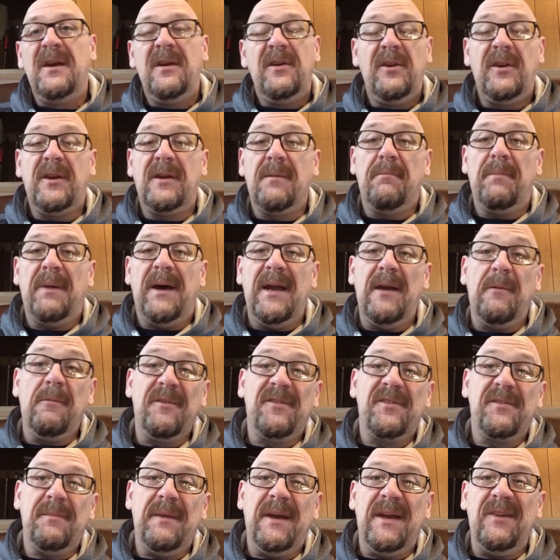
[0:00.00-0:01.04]
you can buy it with
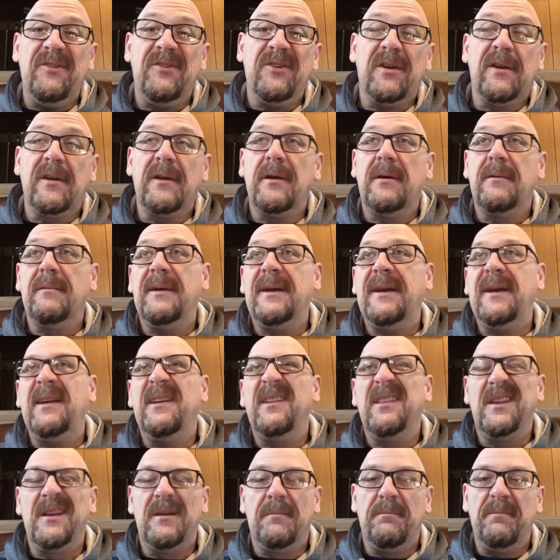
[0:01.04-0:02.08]
some age on it already,
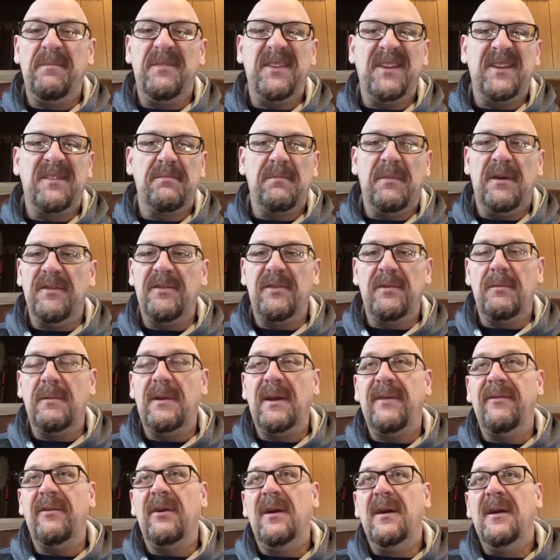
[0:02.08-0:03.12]
a little six months or
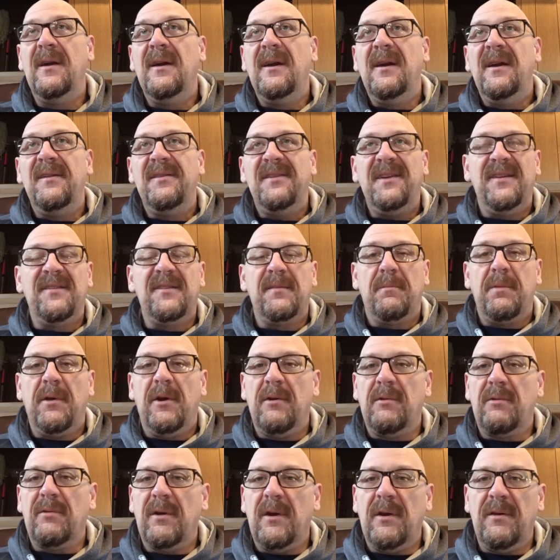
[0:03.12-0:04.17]
whatever. of
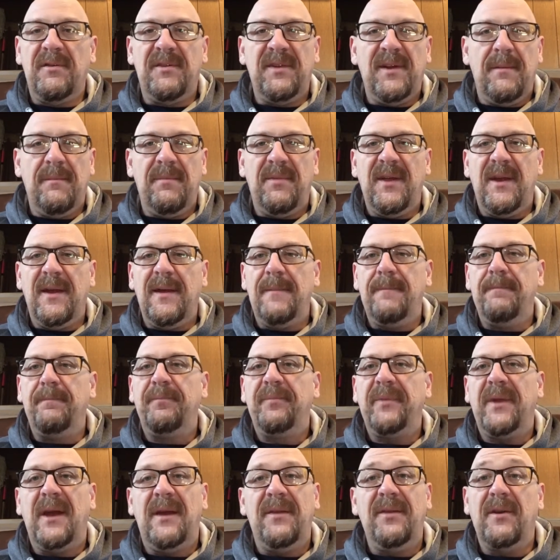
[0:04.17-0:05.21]
Poke Row, same thing.
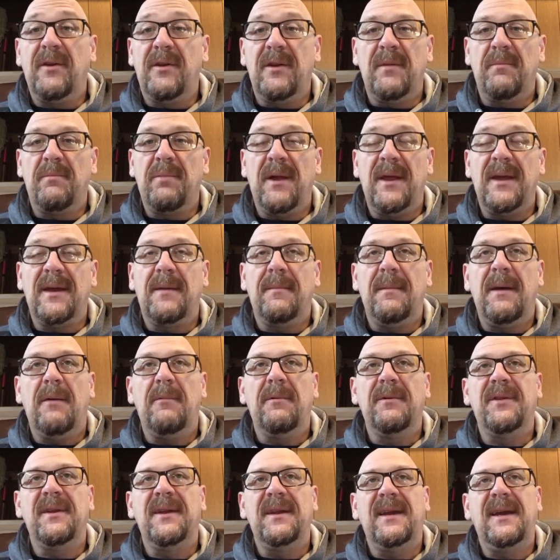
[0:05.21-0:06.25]
Uh, they're going to probably come out
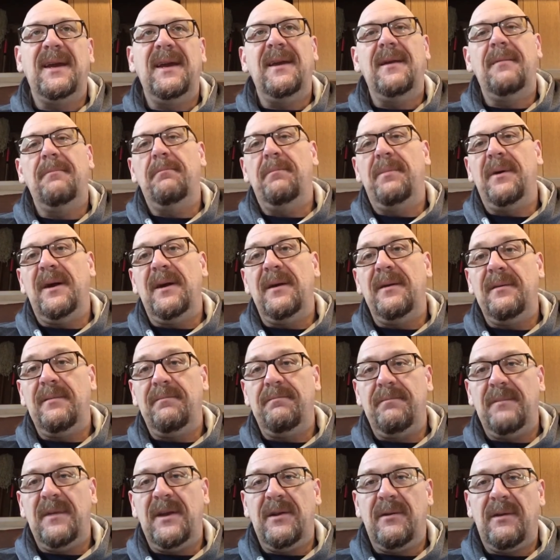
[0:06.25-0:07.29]
with it again, but
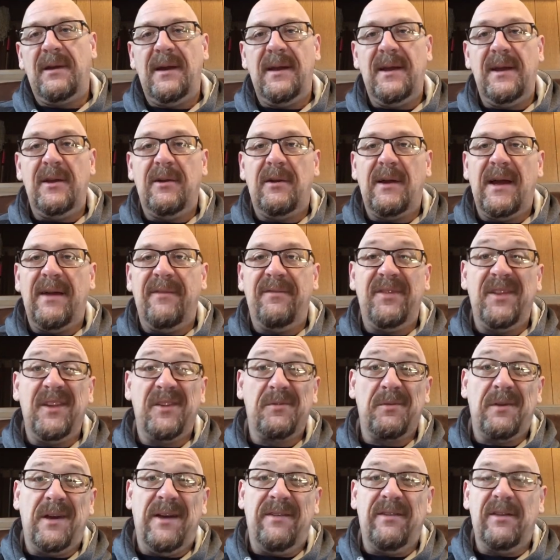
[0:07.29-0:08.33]
it'll it'll have
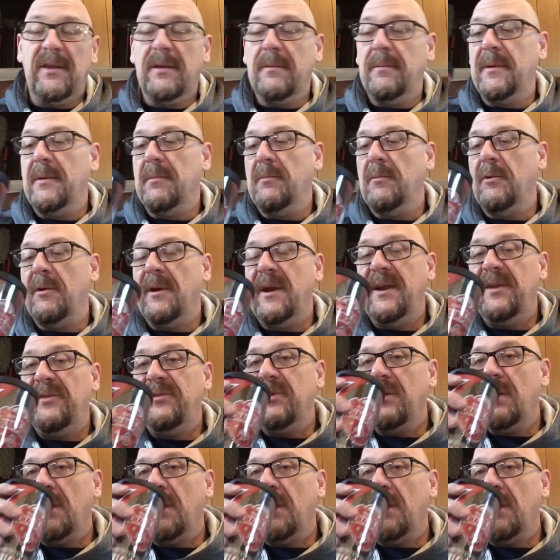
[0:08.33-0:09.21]
this will have a little bit more age